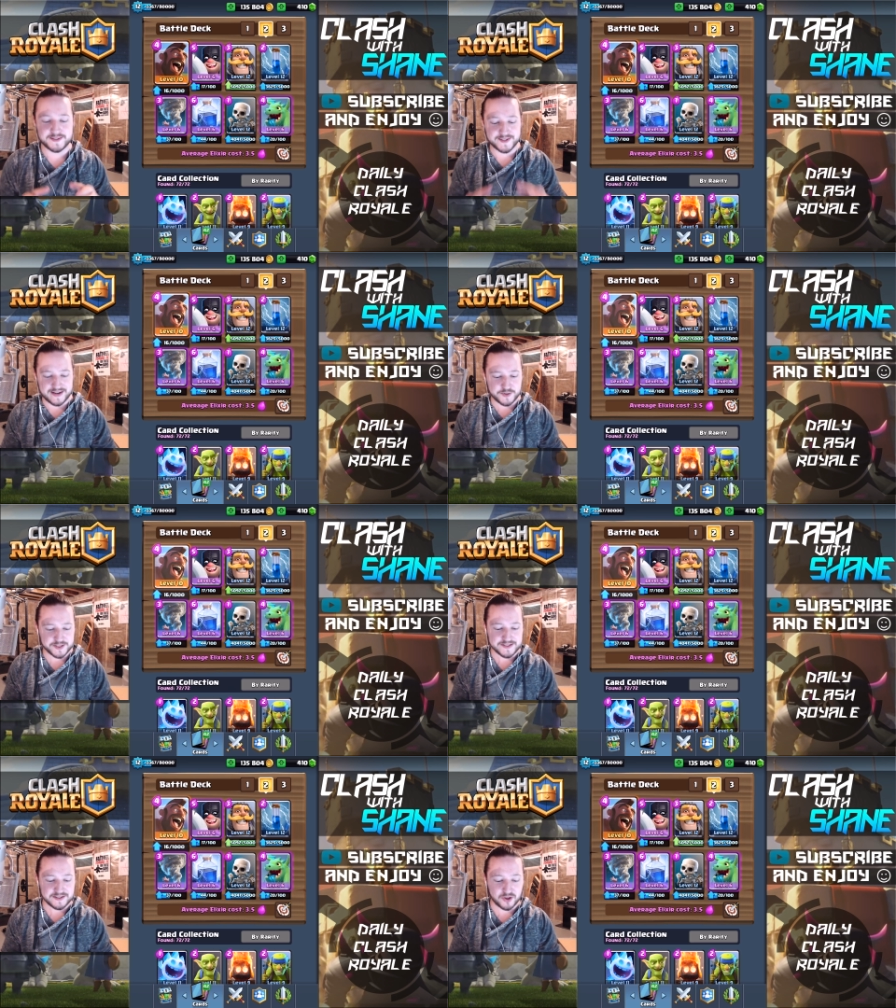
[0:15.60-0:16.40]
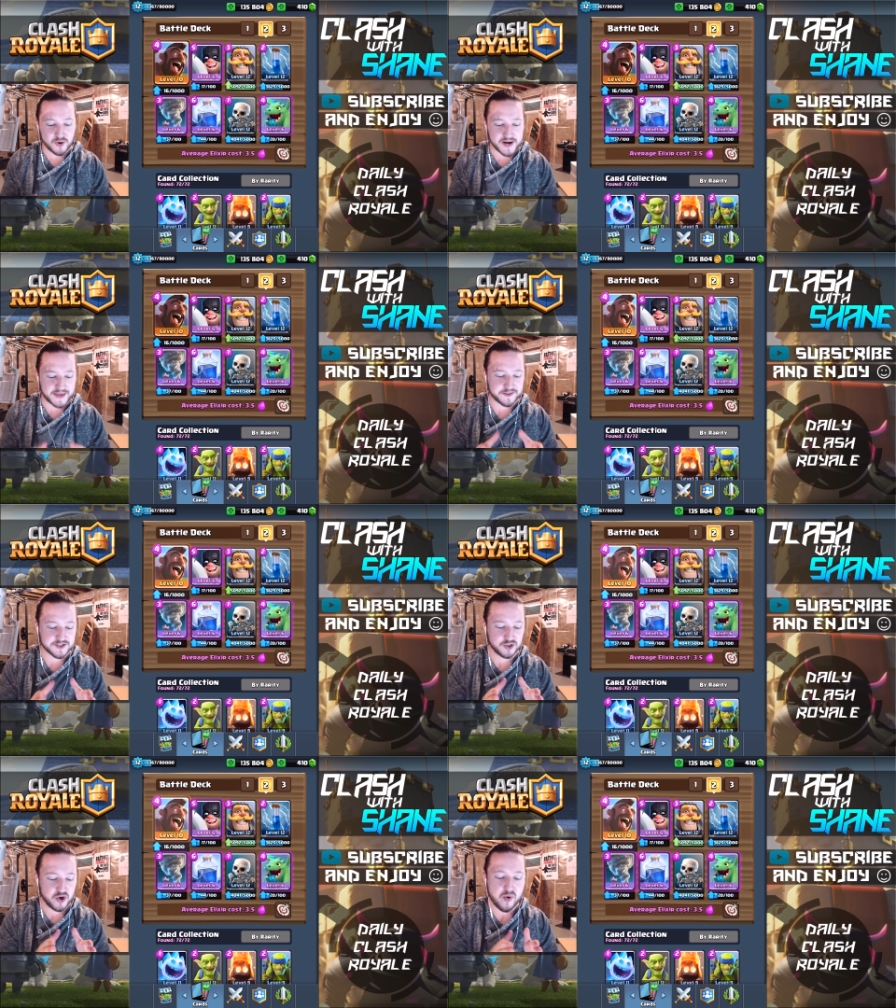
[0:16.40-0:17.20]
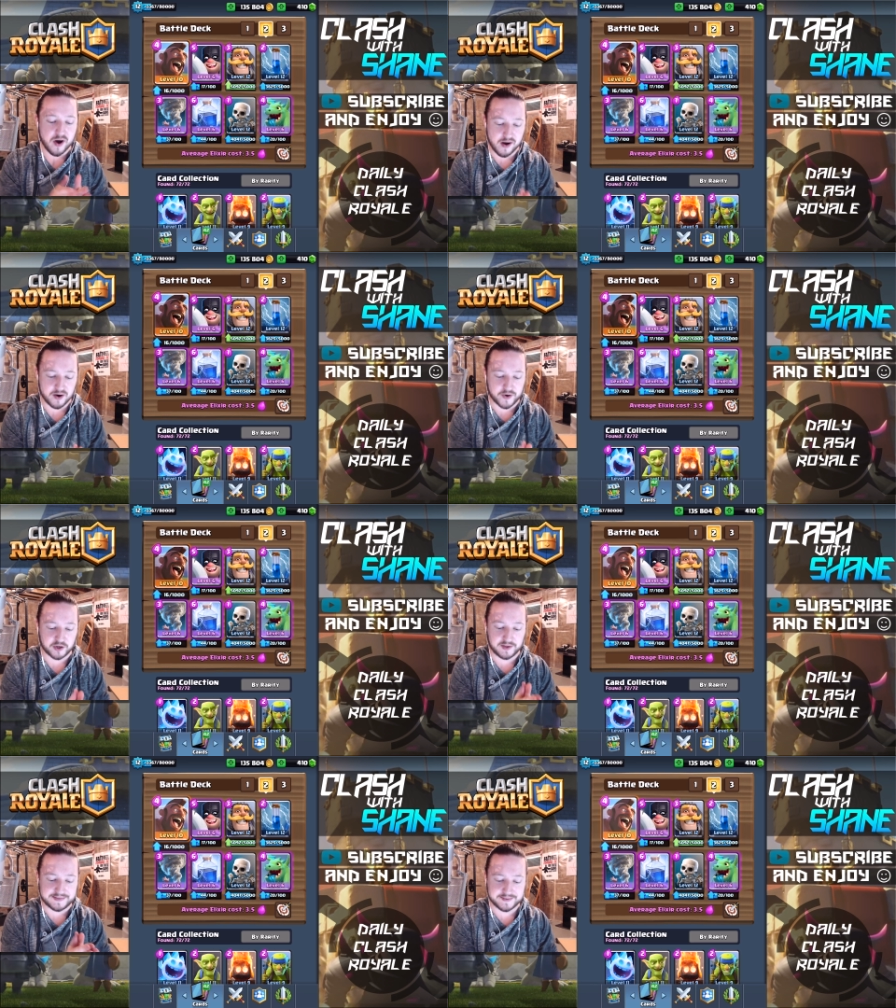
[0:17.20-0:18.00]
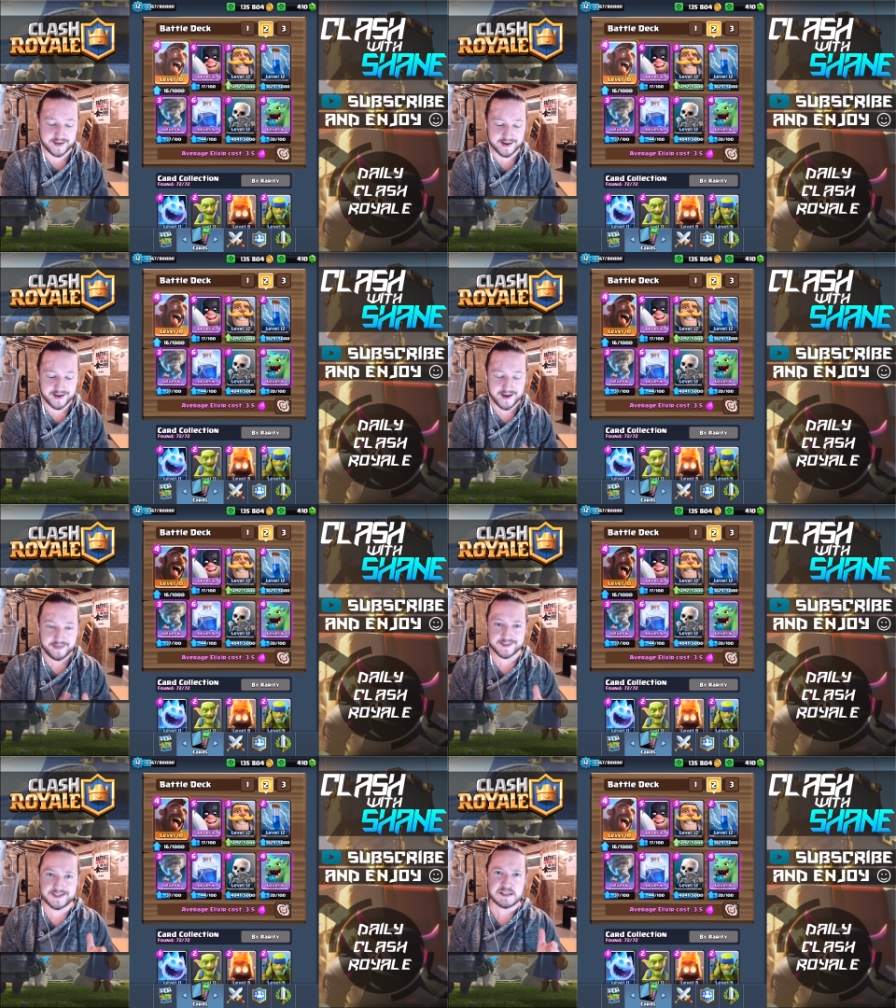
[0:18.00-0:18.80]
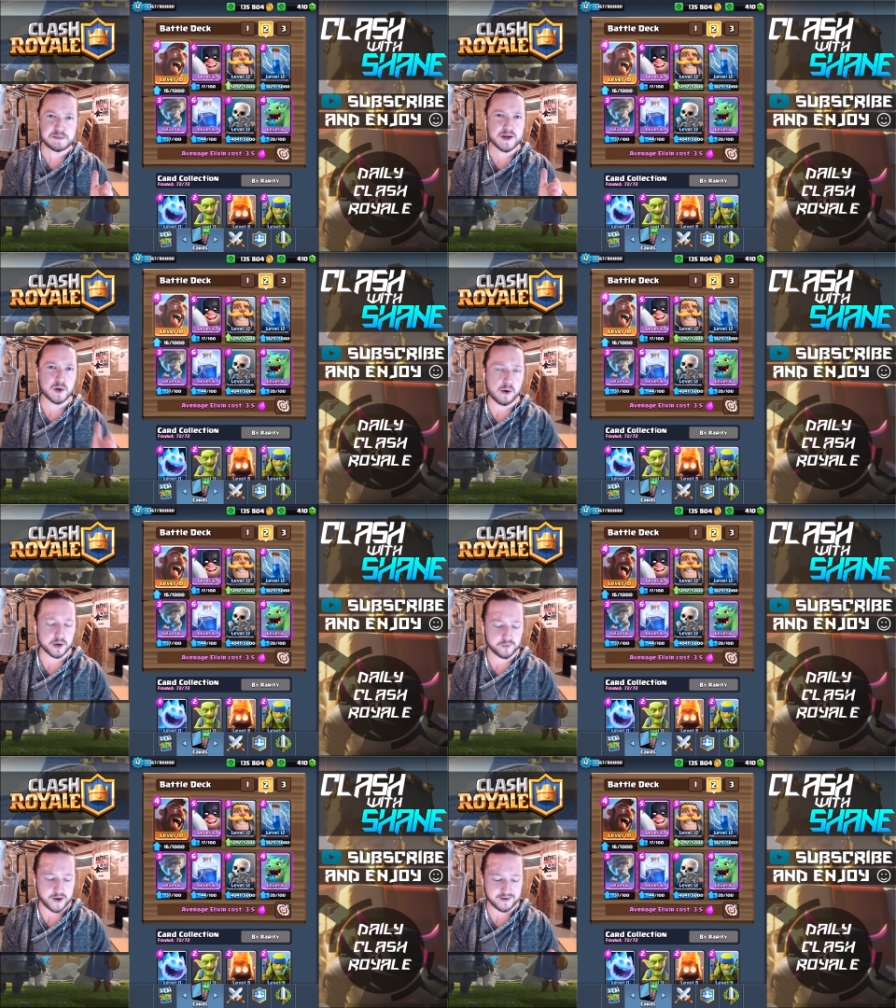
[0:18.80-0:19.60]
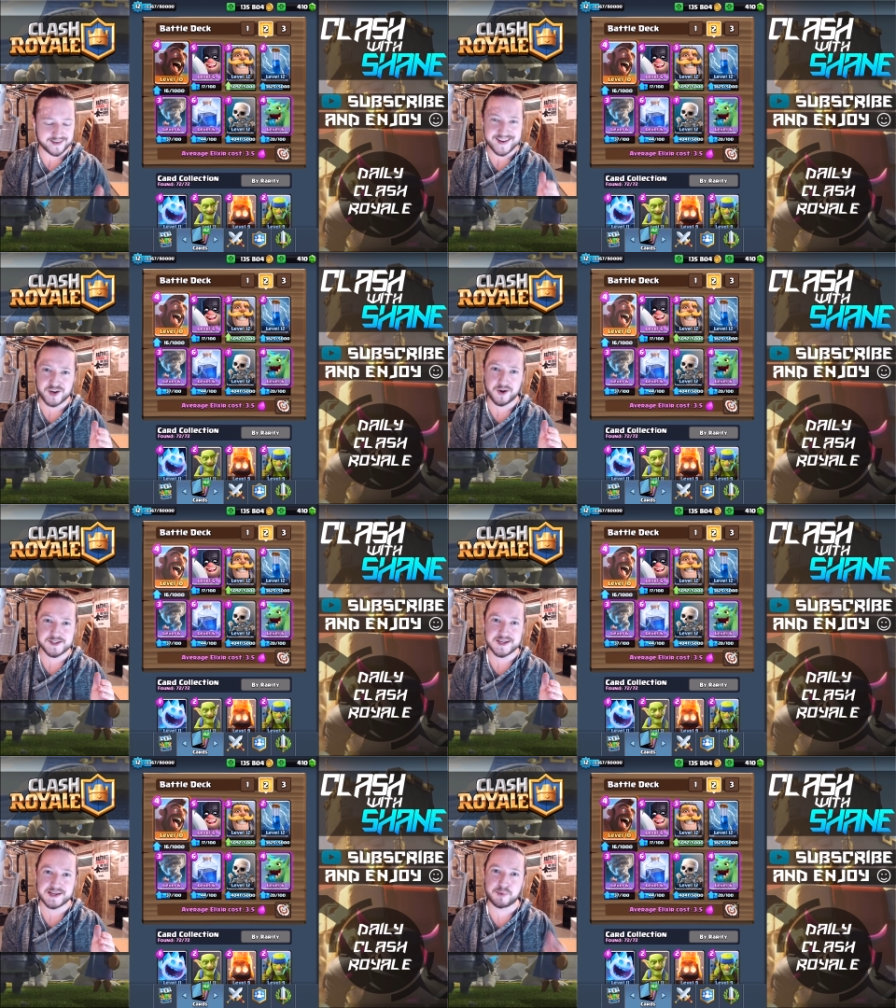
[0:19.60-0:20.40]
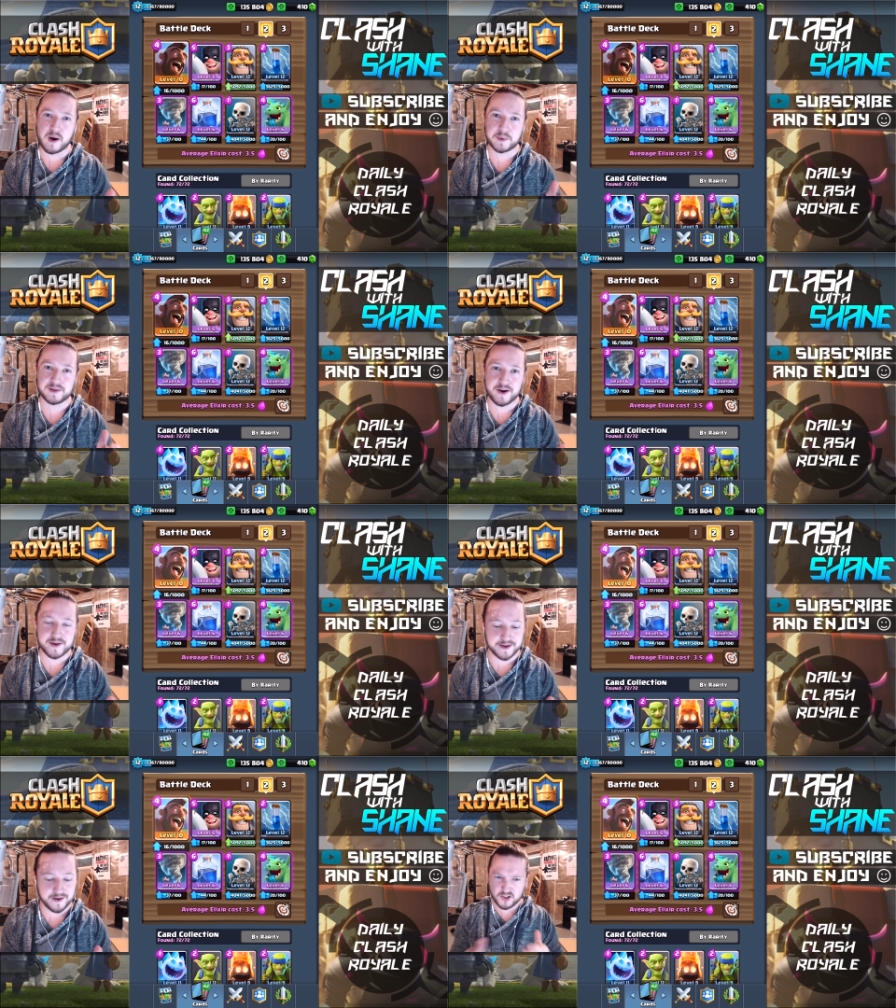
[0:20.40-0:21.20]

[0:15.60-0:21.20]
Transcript: and today we're taking a look at this new Hog Rider Lightning deck that seems to be going around and increasing in popularity.